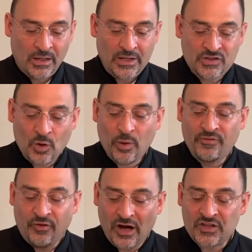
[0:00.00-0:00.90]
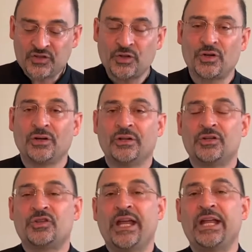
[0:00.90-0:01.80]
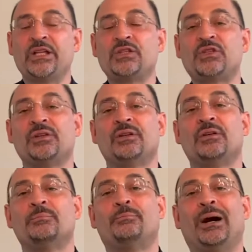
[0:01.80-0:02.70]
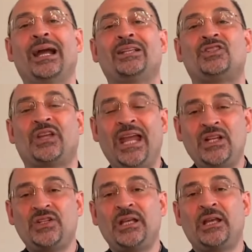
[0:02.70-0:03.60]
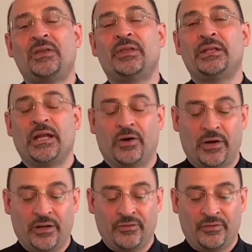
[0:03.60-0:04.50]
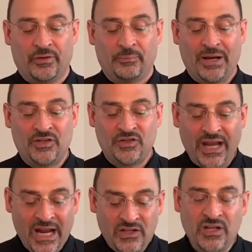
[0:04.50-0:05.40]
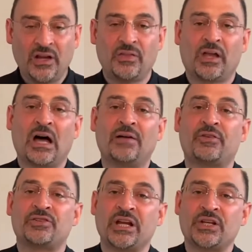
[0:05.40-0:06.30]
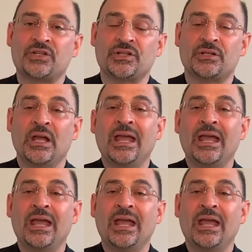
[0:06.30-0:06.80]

And so we foster change by changing the narrative, by changing the conversation.